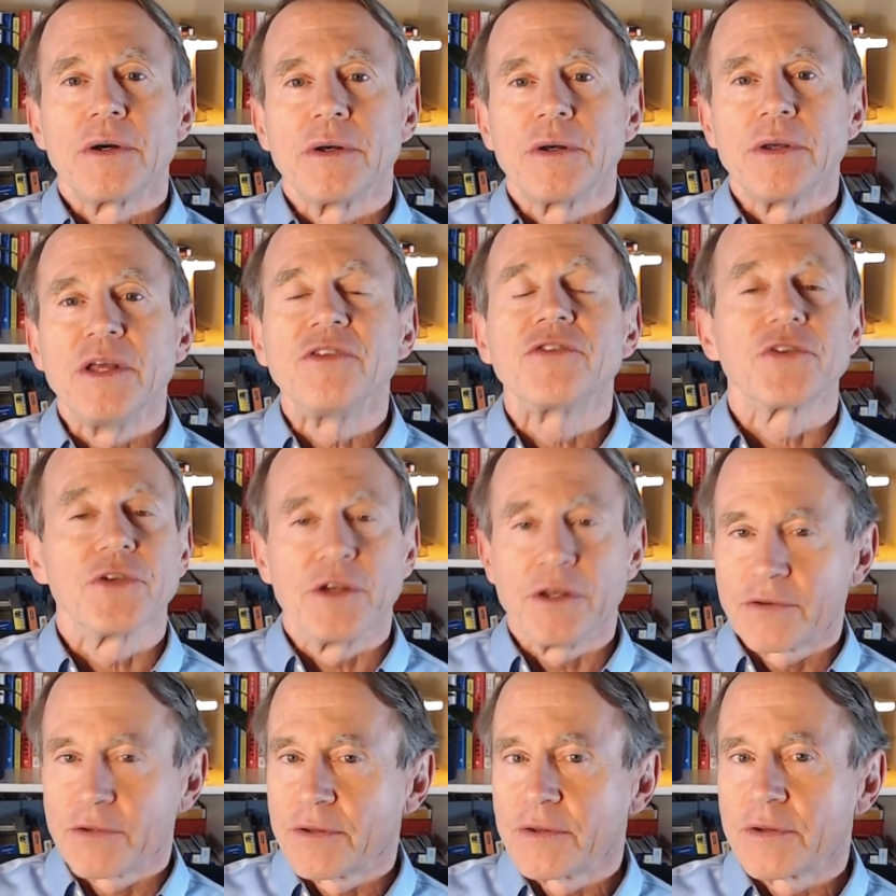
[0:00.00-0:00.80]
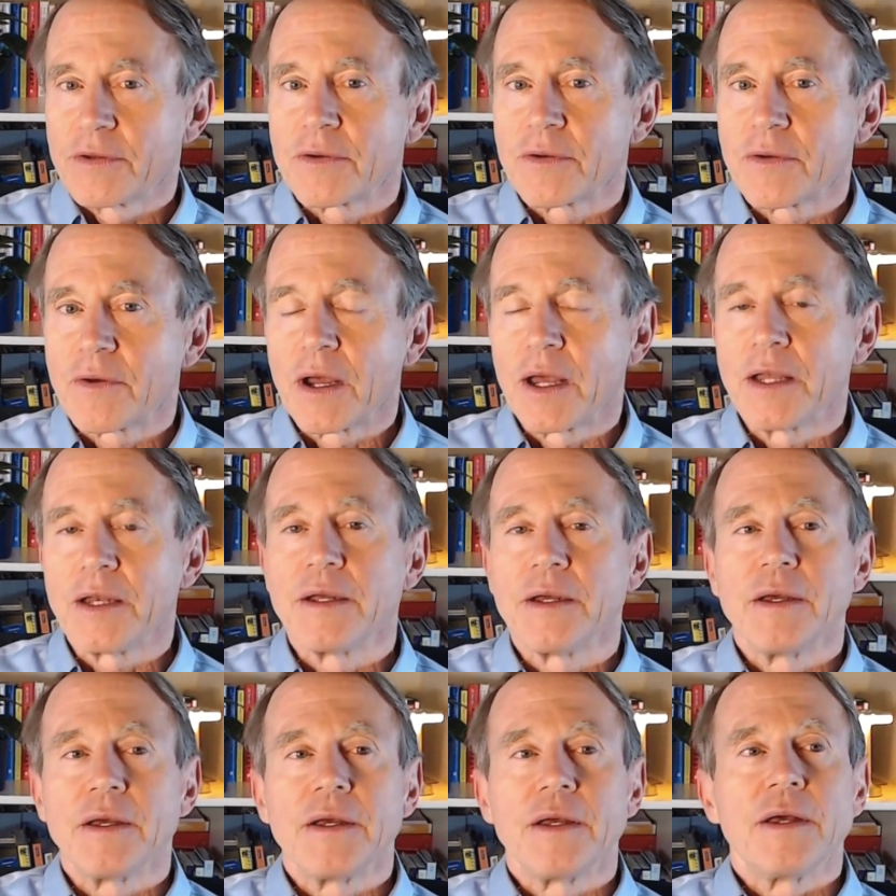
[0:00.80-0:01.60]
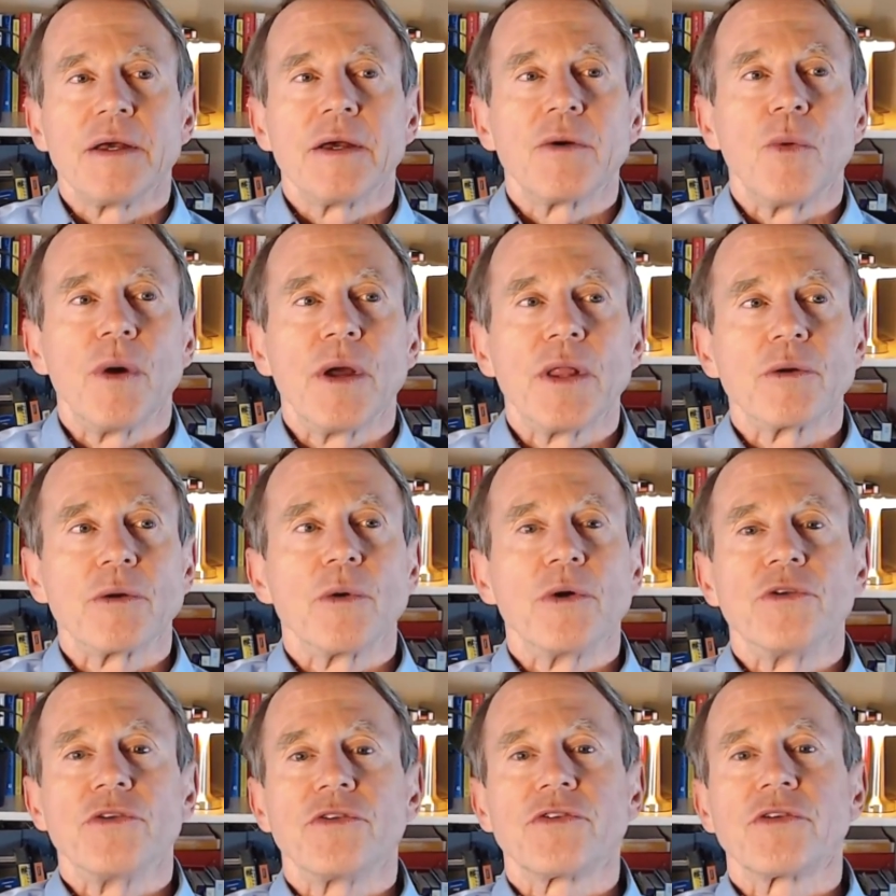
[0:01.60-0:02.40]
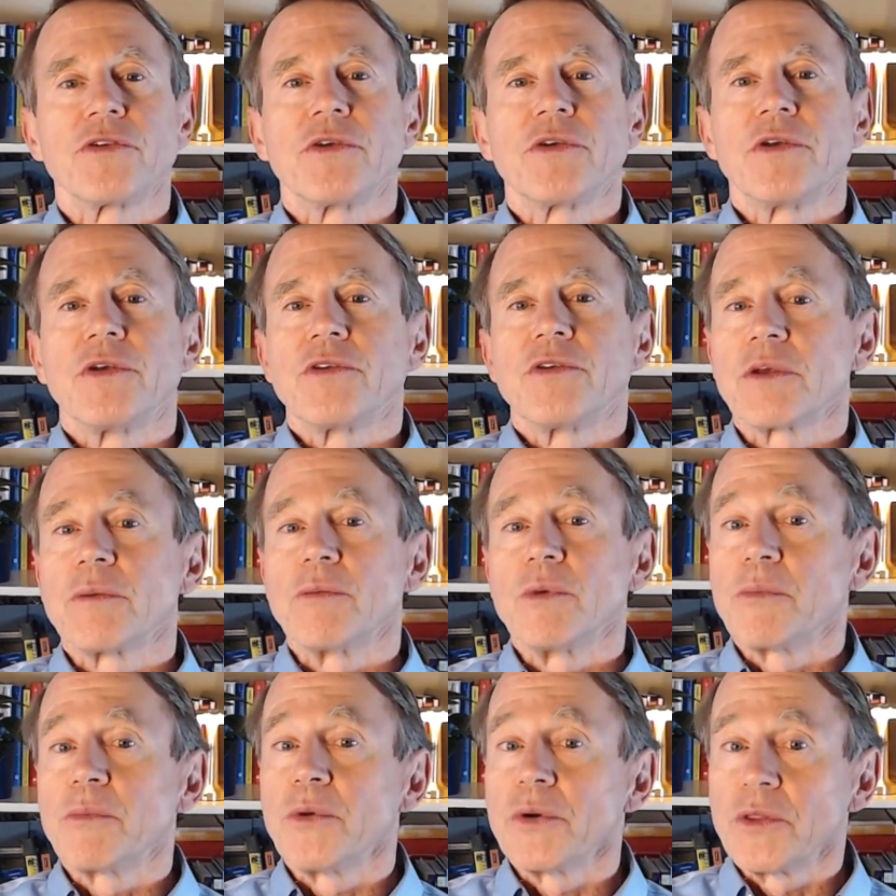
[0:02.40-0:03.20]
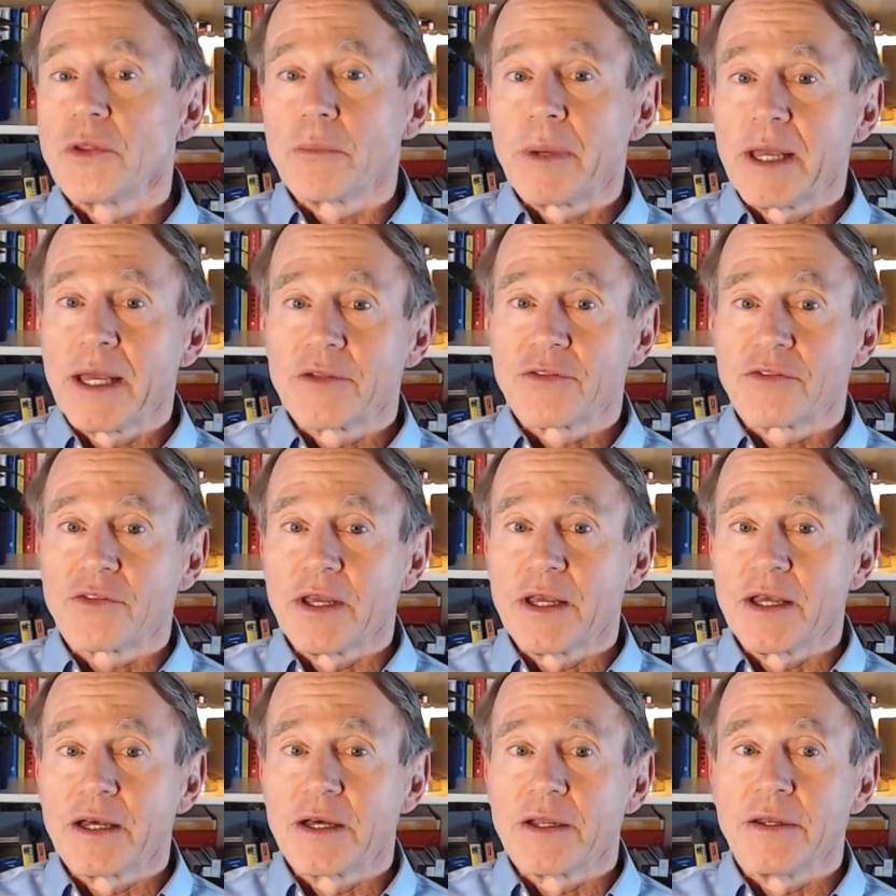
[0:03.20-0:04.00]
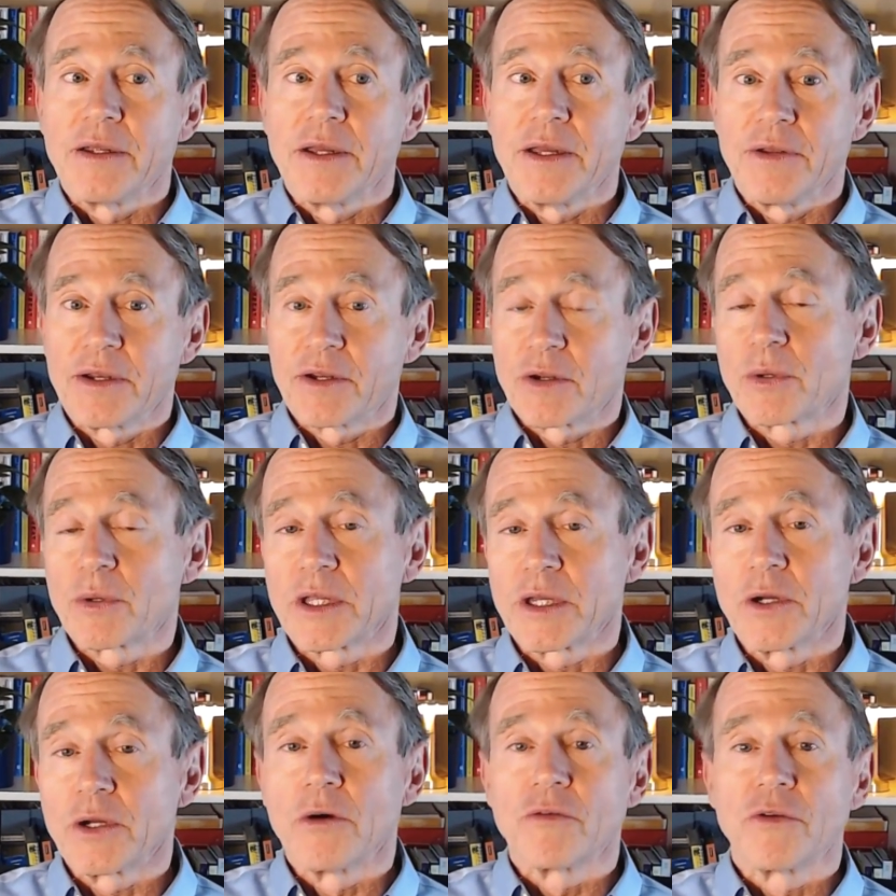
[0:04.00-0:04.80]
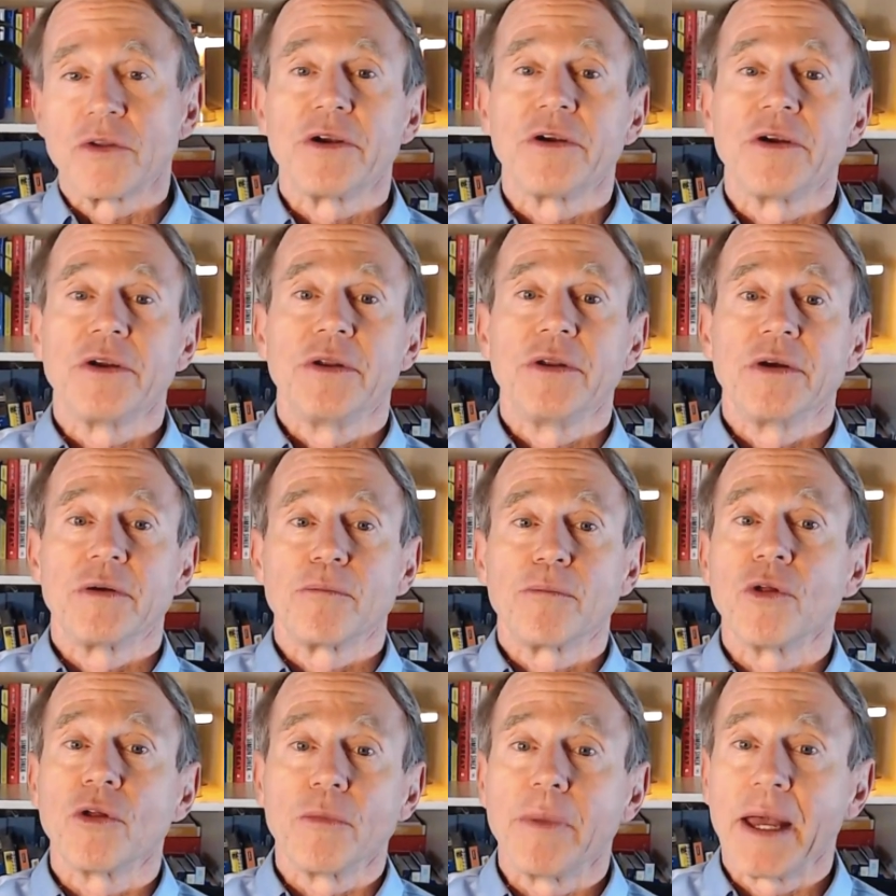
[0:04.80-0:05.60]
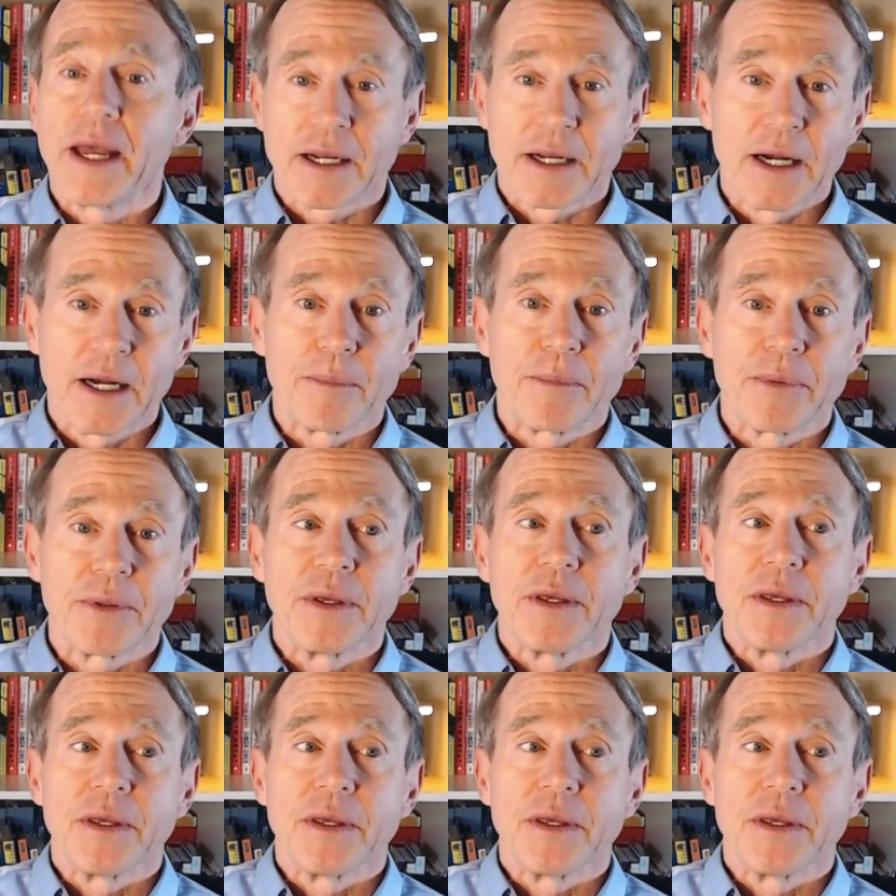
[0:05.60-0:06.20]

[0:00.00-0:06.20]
incident, right? Whether it was someone pulling their pants down and you had to quickly go over there and pull it back up,